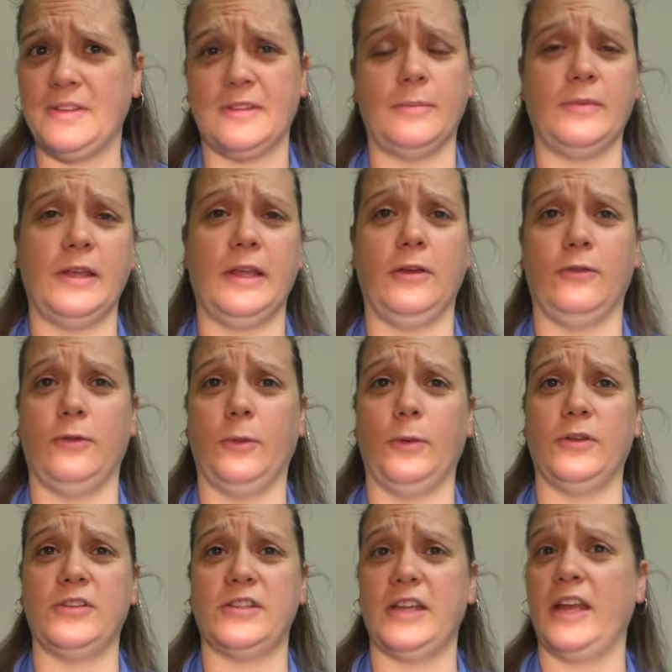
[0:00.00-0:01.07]
be something you've
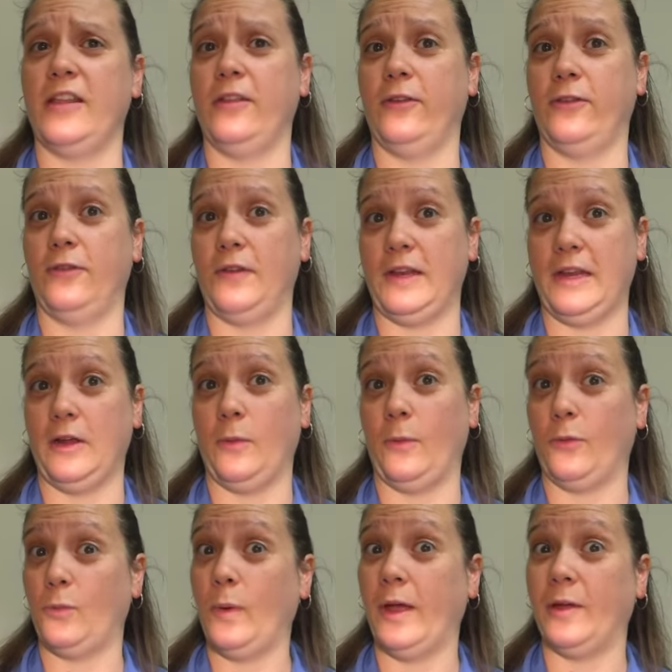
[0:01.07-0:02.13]
noticed in this video
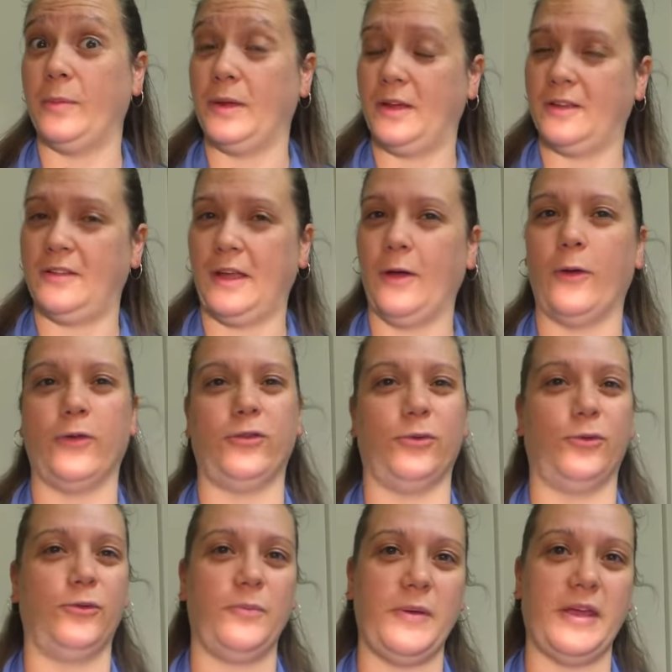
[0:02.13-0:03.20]
as well, because I also
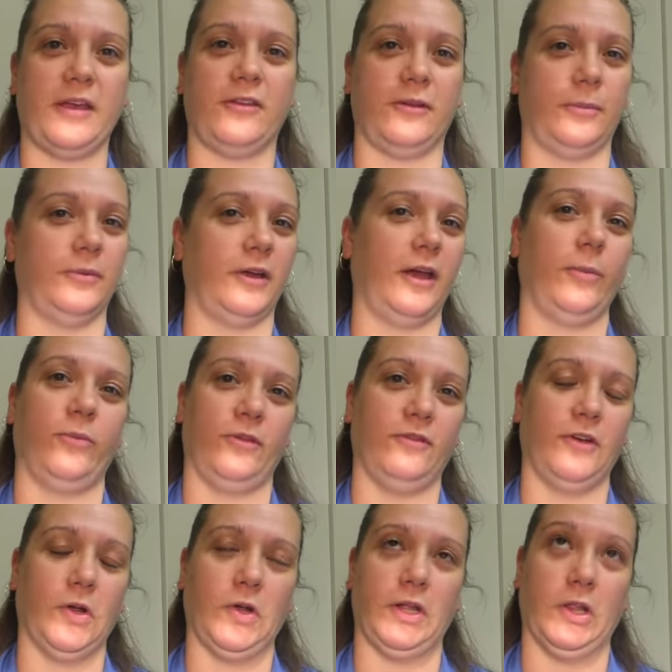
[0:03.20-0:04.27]
speak sometimes in
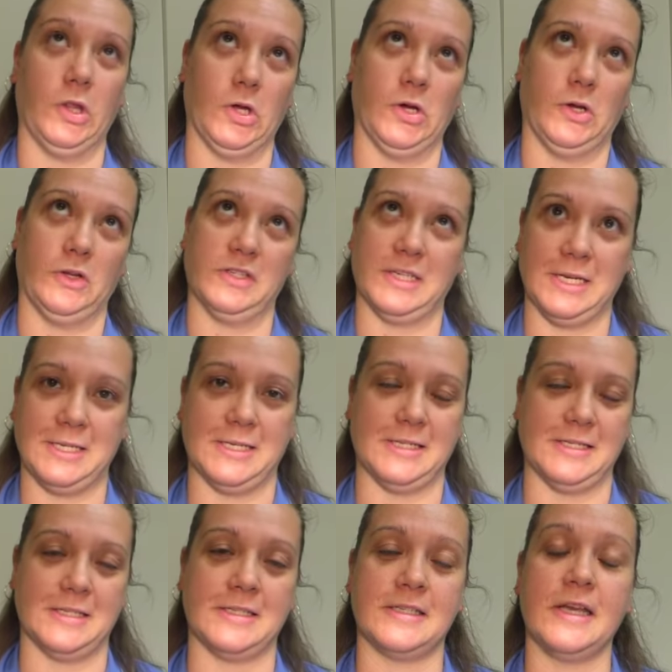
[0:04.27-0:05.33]
very long
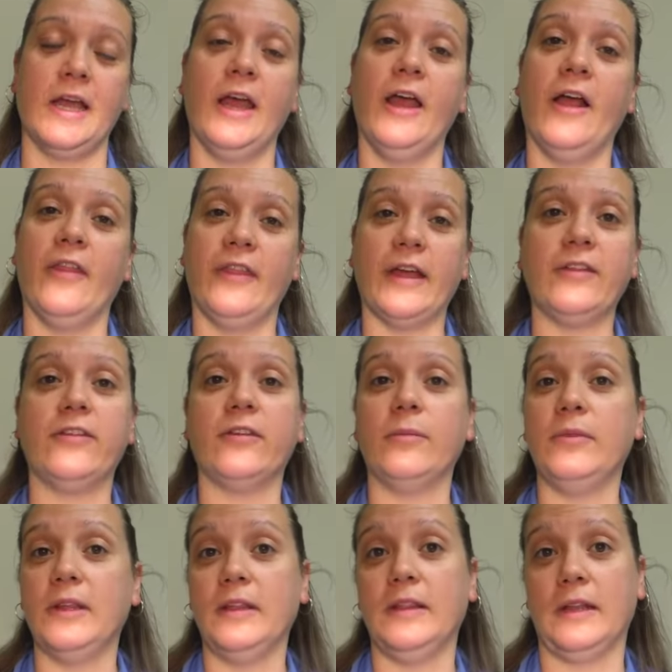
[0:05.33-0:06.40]
sentences. That's
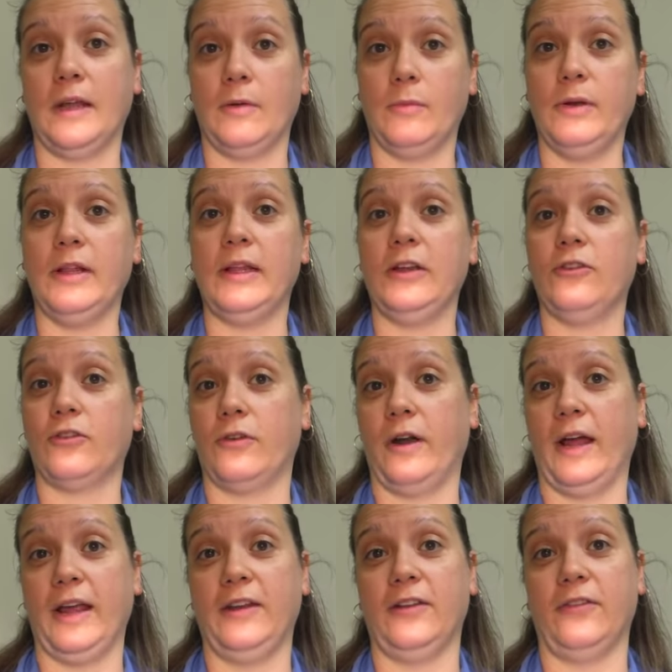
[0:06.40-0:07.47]
something that I really
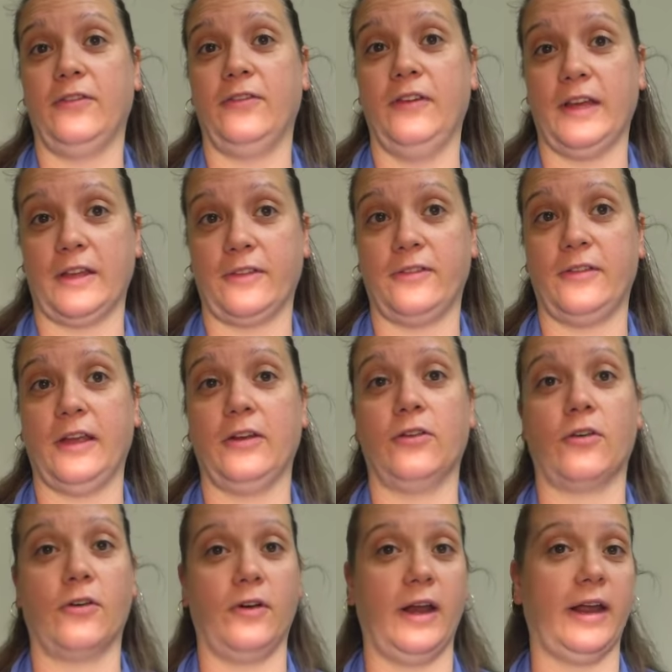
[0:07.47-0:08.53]
try to fix
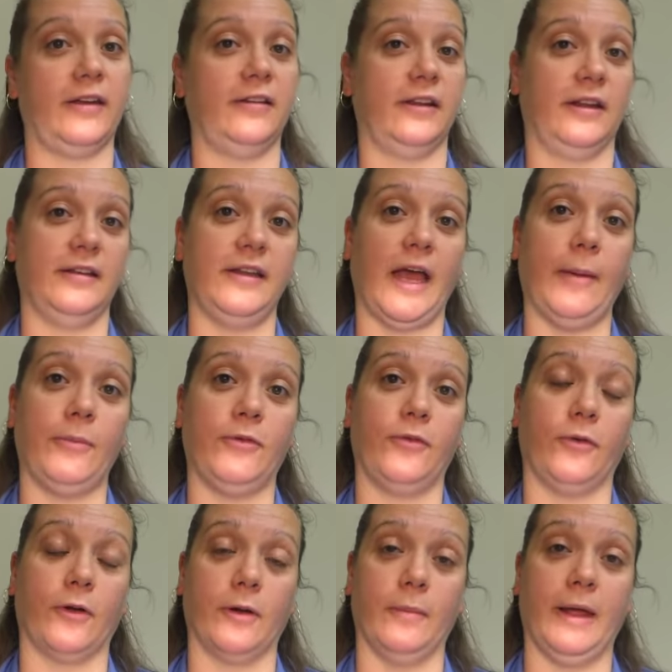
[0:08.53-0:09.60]
and correct and adapt
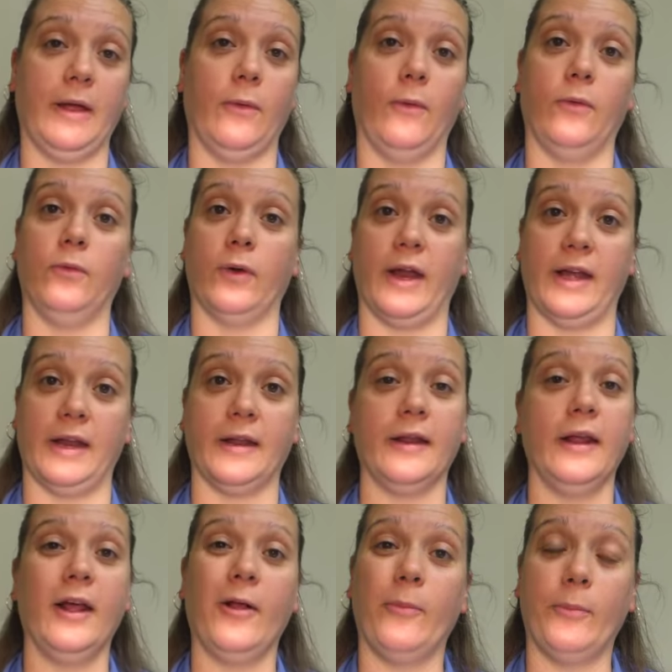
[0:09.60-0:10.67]
for in my own
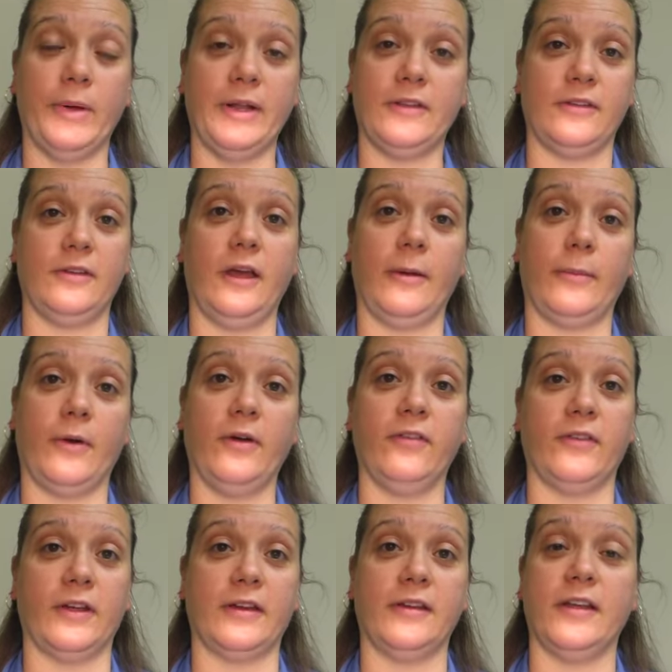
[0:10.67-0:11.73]
writing, but it's not
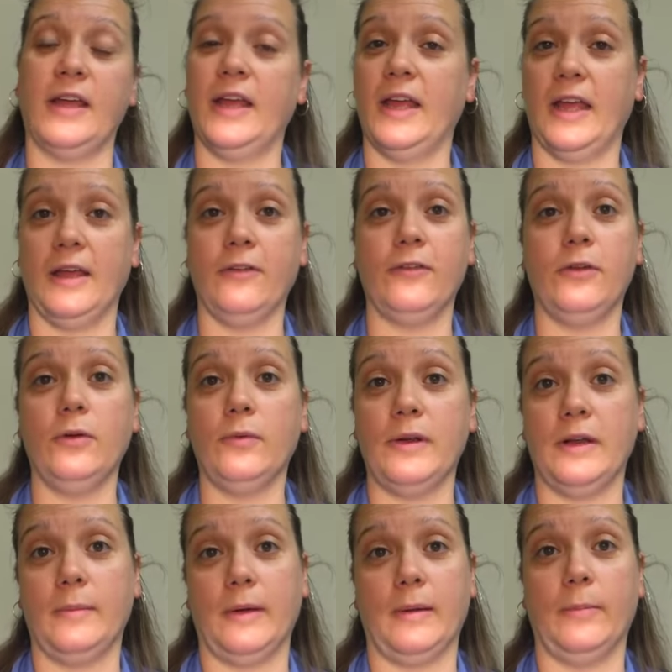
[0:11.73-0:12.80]
perfect. If you
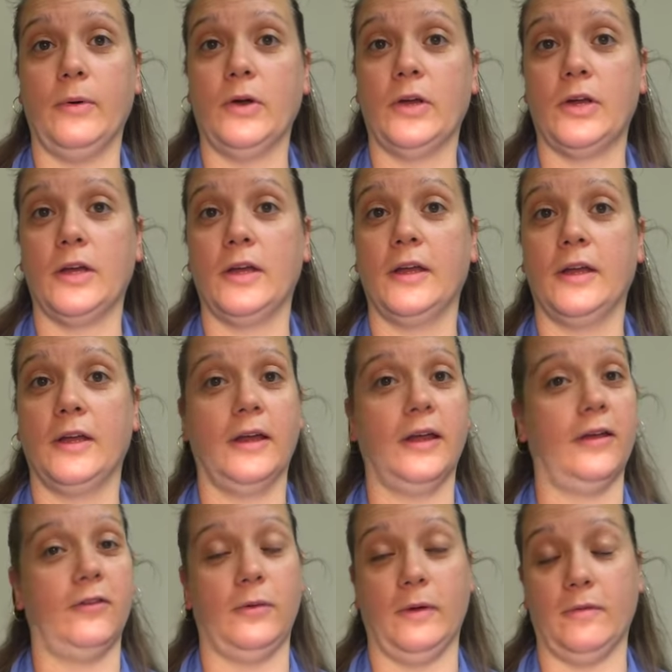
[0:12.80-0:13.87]
read my book,
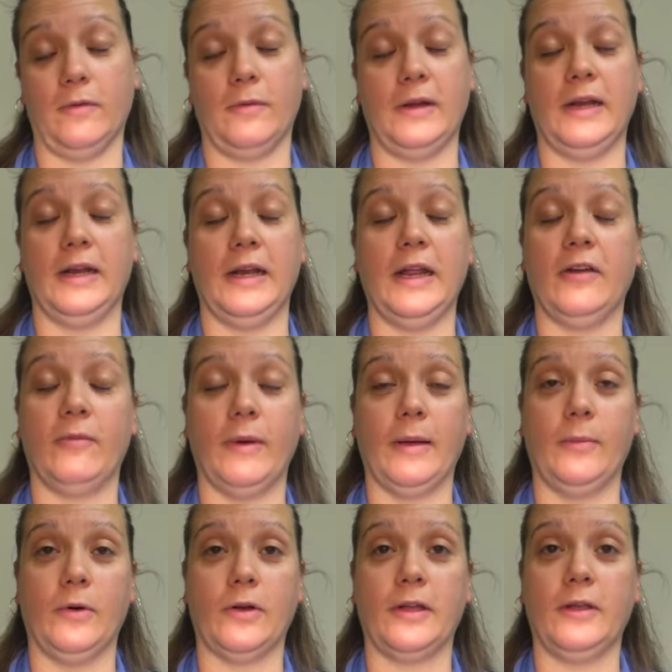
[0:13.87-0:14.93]
if you ever read any of
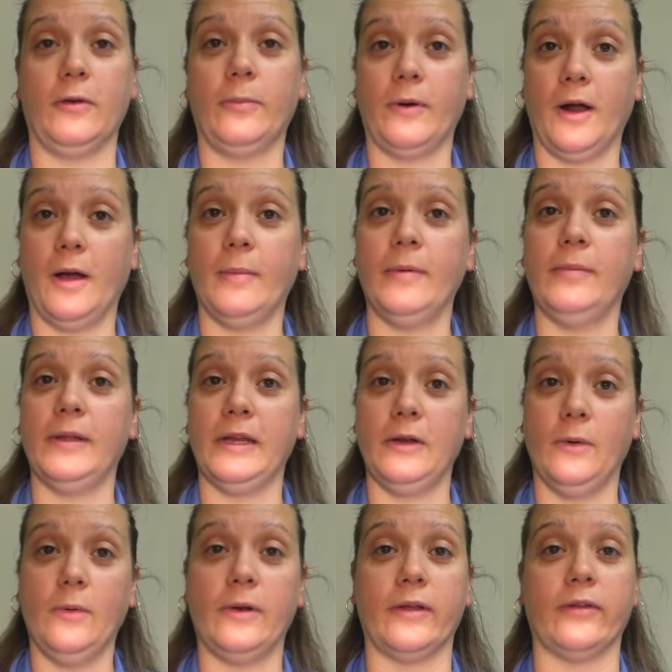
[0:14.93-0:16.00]
my book, you'll probably
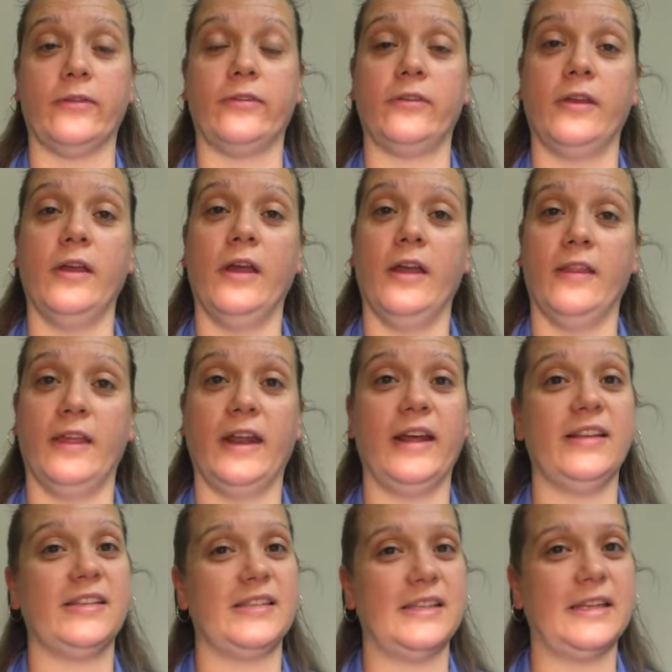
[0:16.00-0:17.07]
notice that
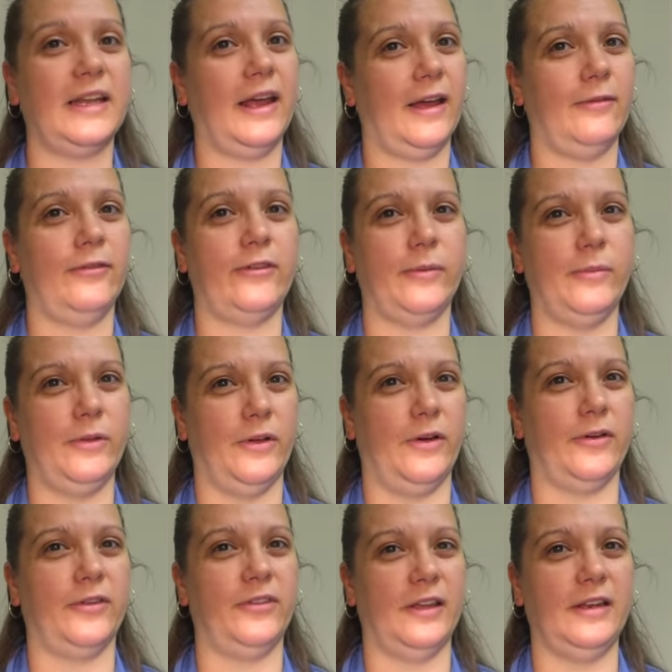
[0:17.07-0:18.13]
I still have some
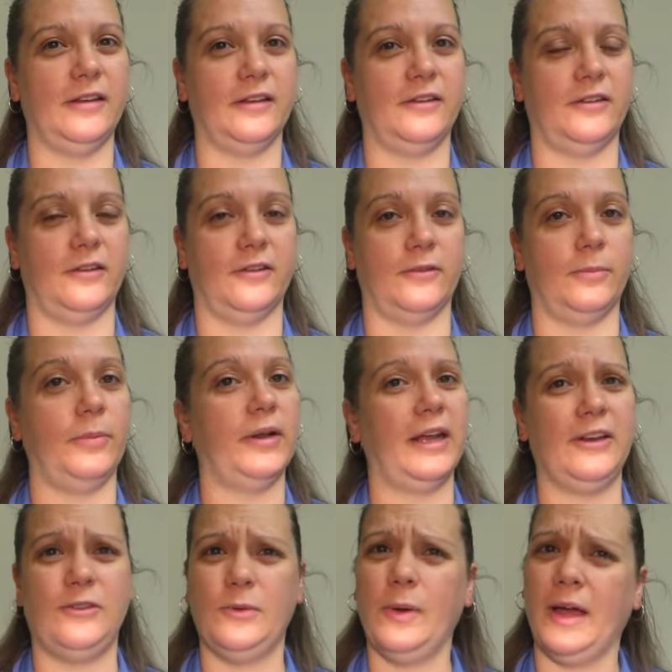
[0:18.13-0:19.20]
long sentences, but
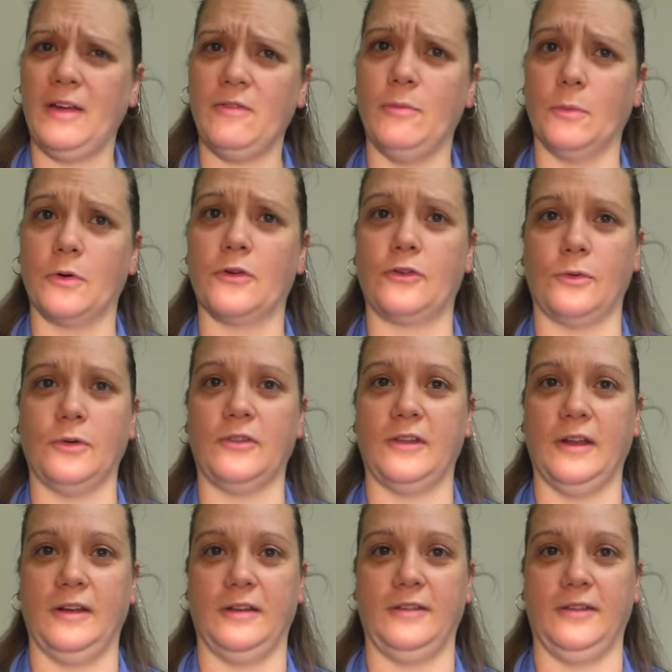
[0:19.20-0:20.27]
I do have more short
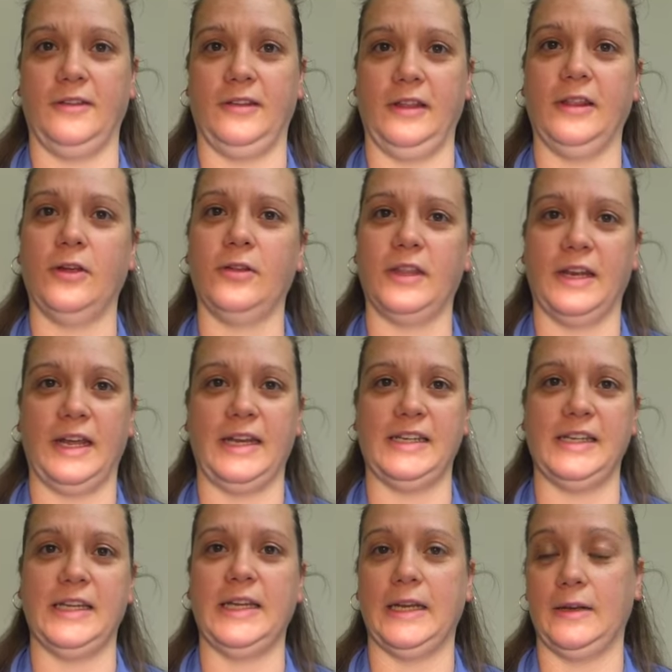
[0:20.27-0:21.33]
sentences in there than I
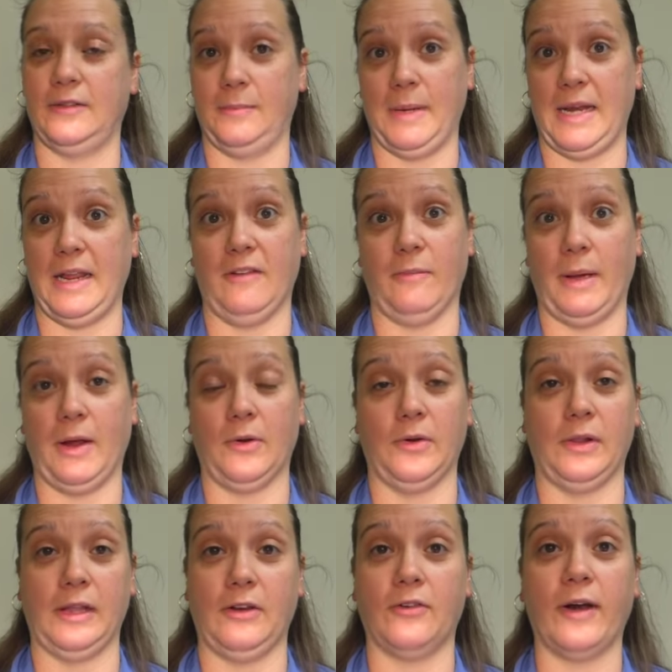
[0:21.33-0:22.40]
did in many of my
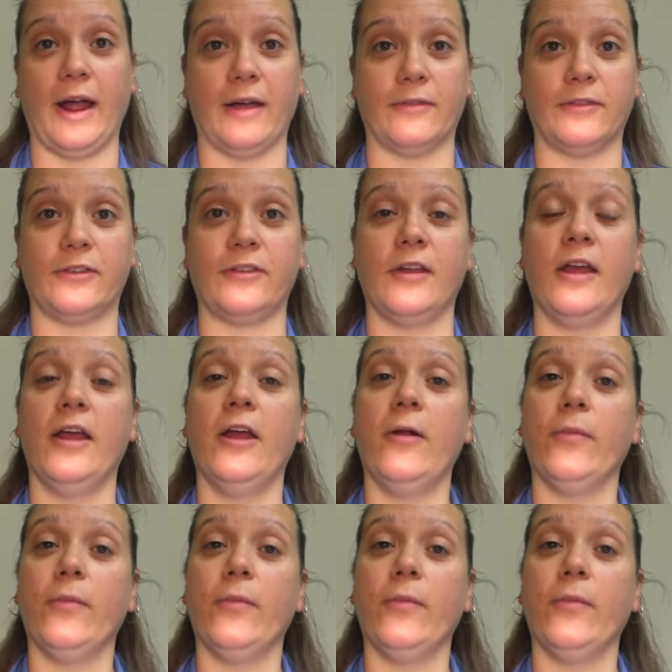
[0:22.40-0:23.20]
early drafts.